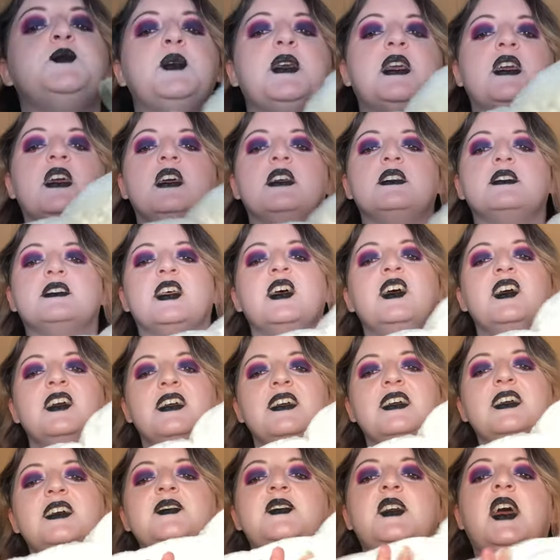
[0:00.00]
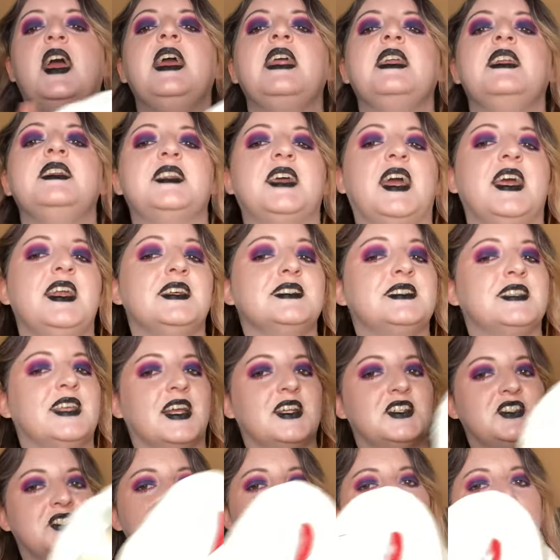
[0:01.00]
because Titus
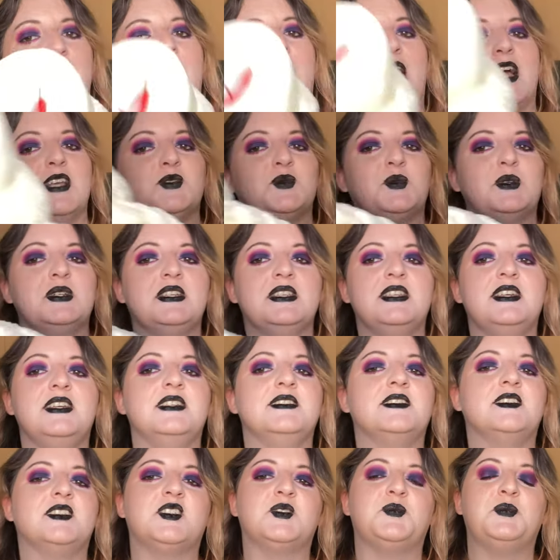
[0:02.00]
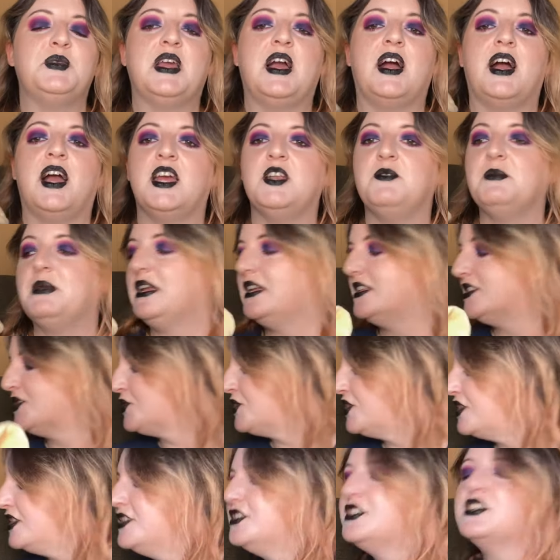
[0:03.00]
actually has one of these. It's behind me. It's
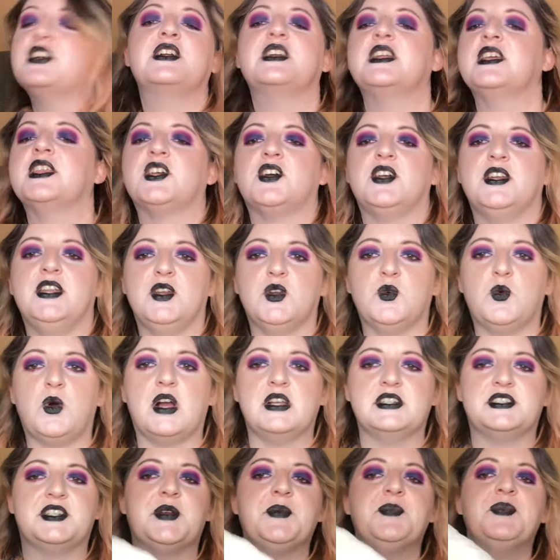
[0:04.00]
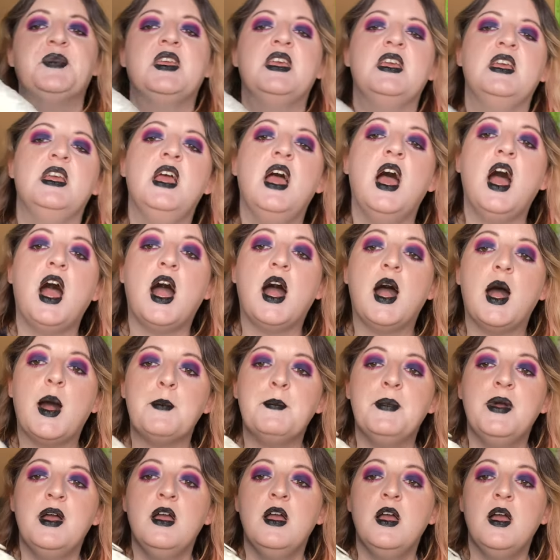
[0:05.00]
really dirty though. I need to wash it.
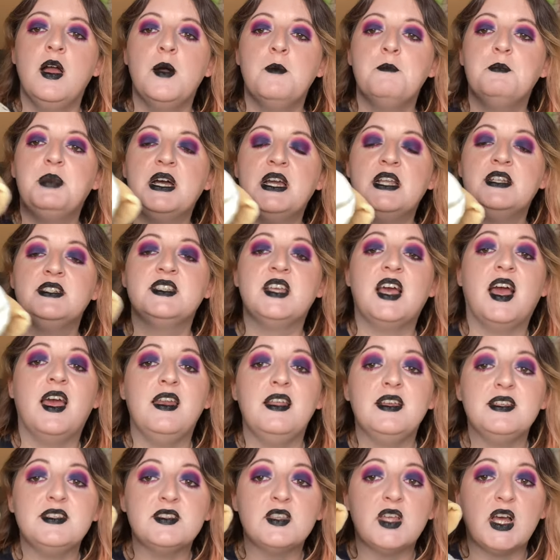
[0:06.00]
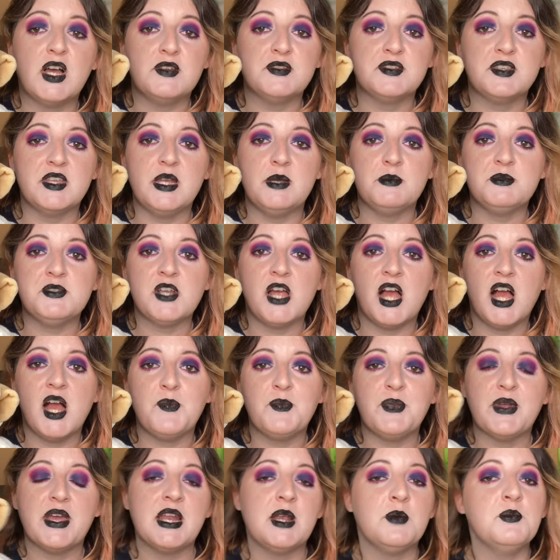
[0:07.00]
But Titus loves lamb
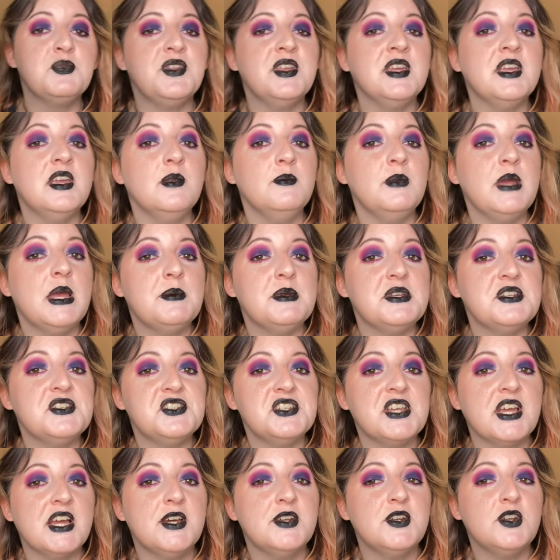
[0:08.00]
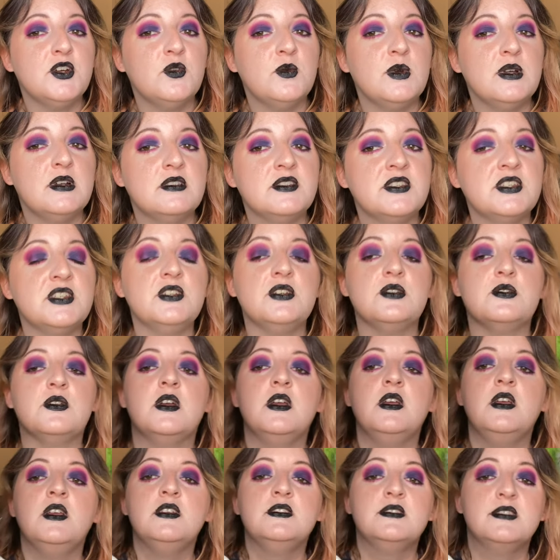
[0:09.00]
chop, and I'm thinking maybe Shadow will too.
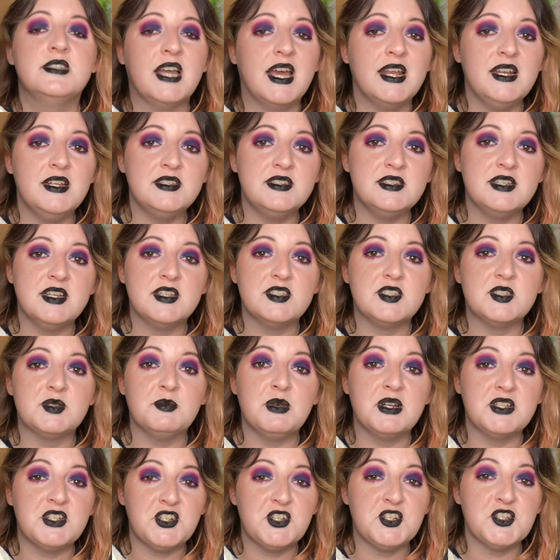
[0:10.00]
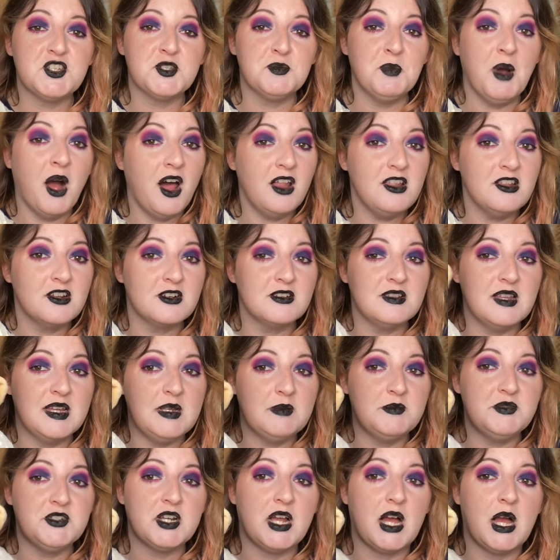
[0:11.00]
Titus gets much smaller
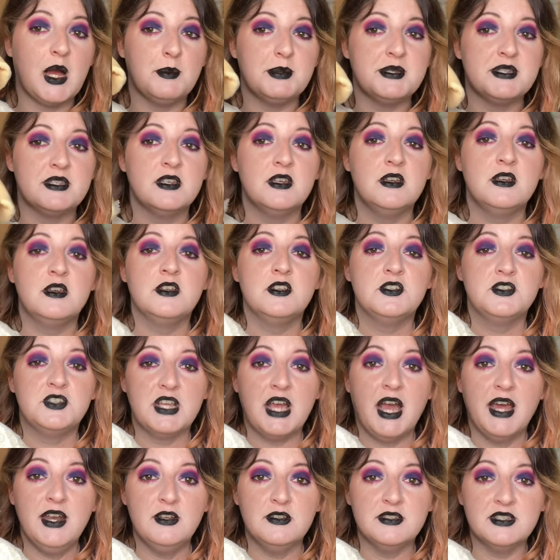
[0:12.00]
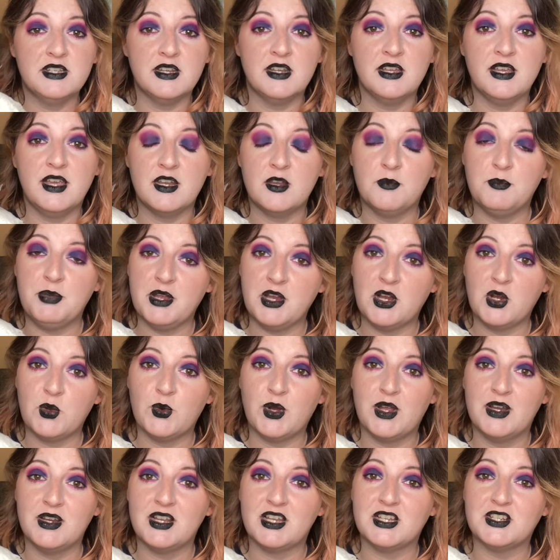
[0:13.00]
lamb chops. Shadow's gonna get a bigger
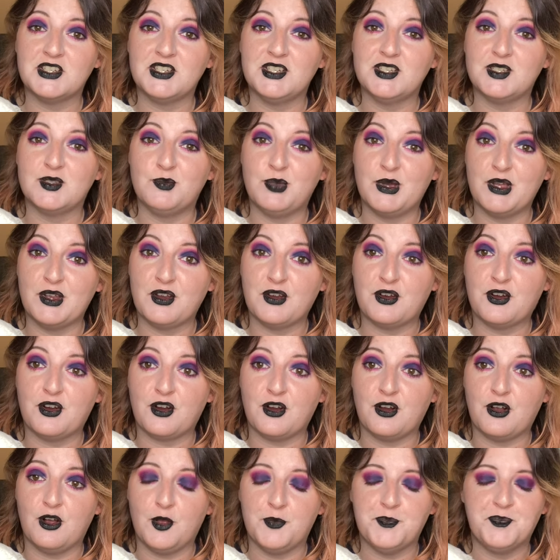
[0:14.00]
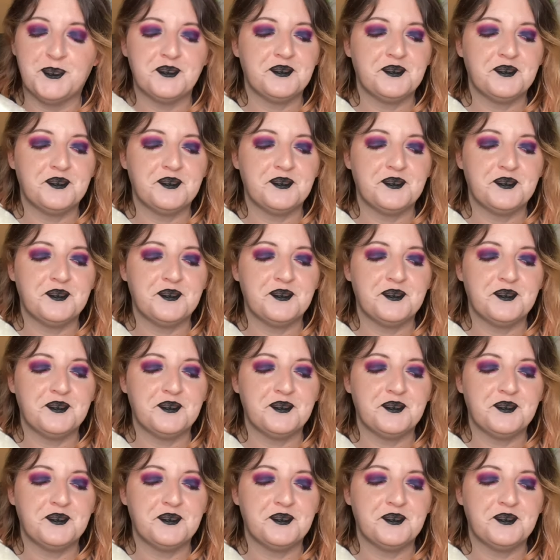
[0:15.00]
one because she's a bigger girl.